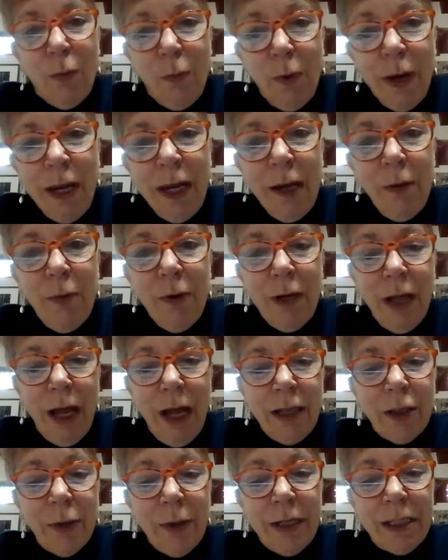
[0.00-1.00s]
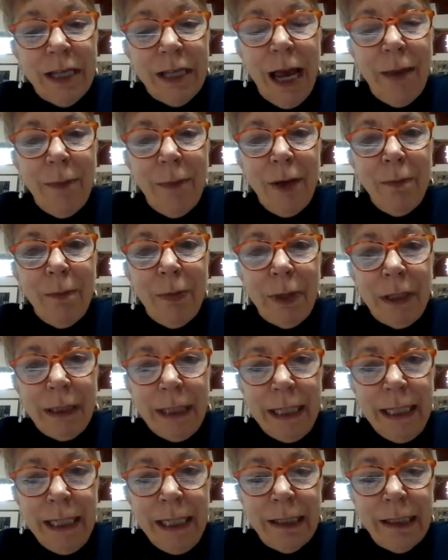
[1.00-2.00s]
We would like to examine
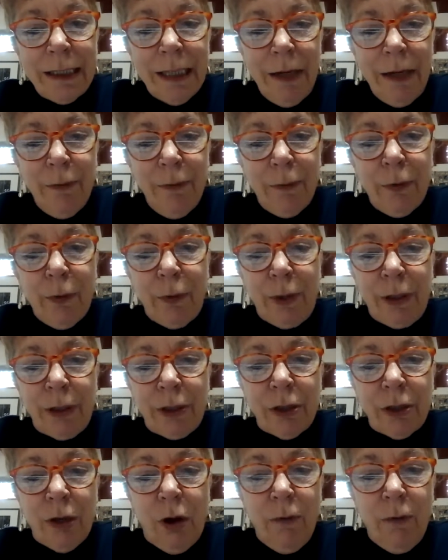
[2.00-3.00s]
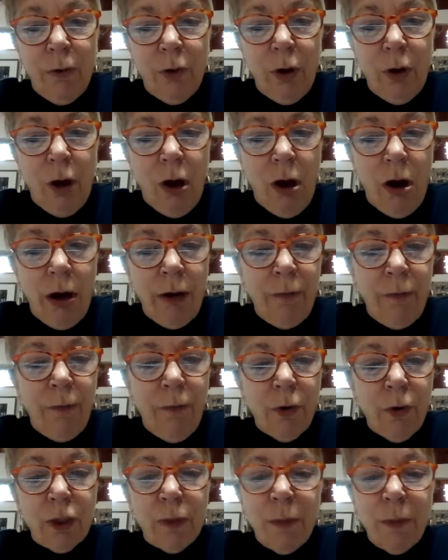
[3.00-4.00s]
police influence over law
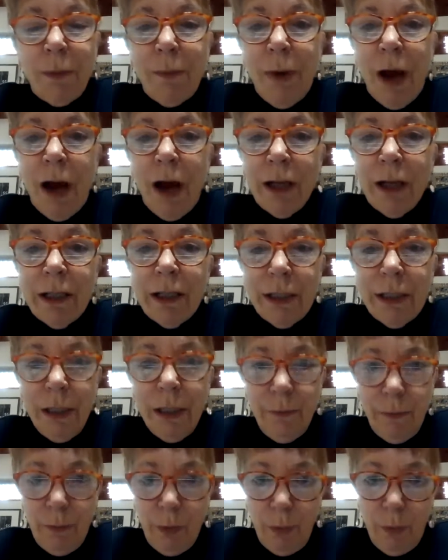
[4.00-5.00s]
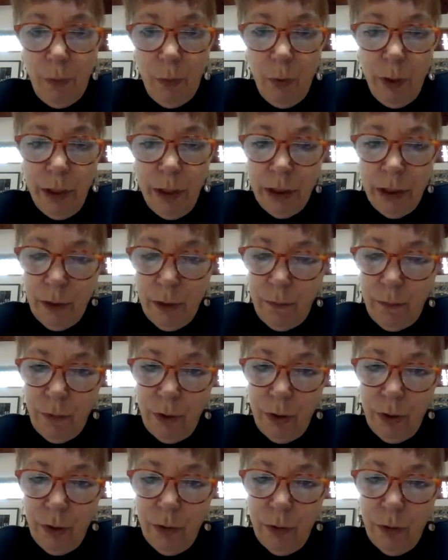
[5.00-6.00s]
enforcement policy from the points of
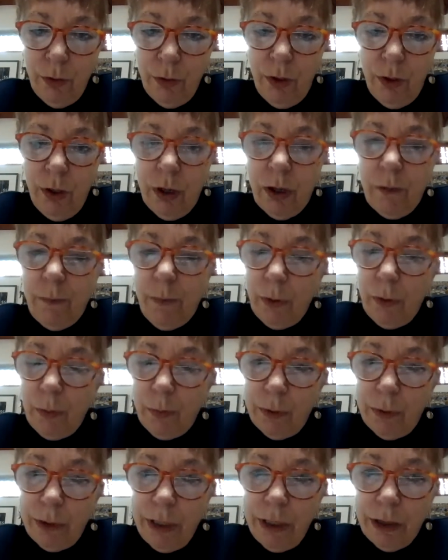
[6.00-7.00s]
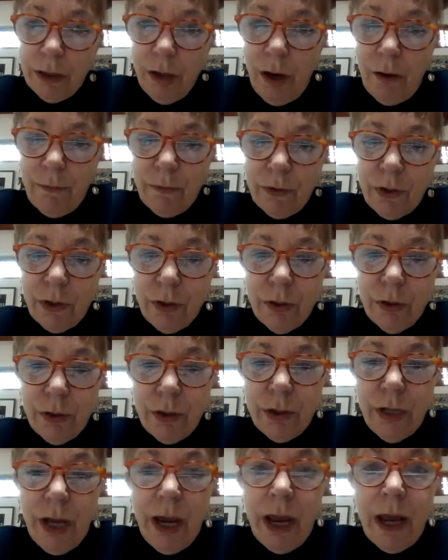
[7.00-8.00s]
view of both police
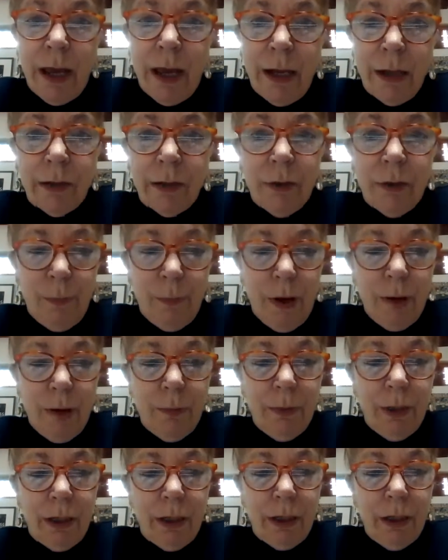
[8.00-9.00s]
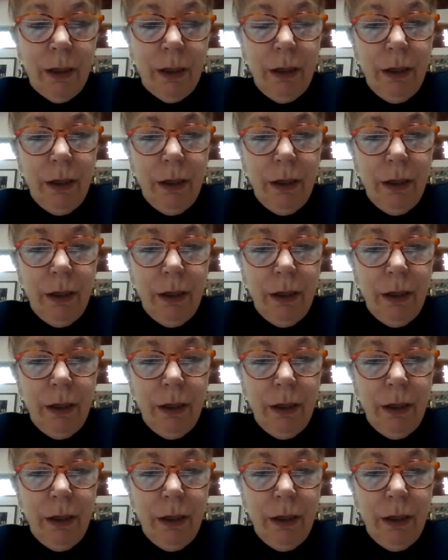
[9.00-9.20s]
officers and the public.